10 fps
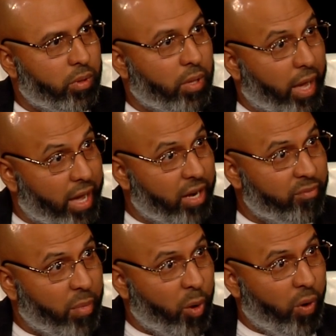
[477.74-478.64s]
The head
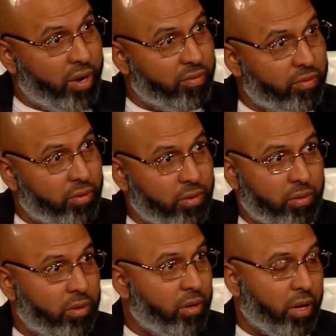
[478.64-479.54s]
of my wife? Yes.
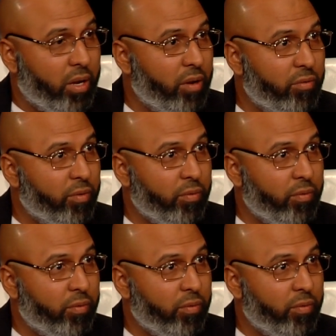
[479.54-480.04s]
I never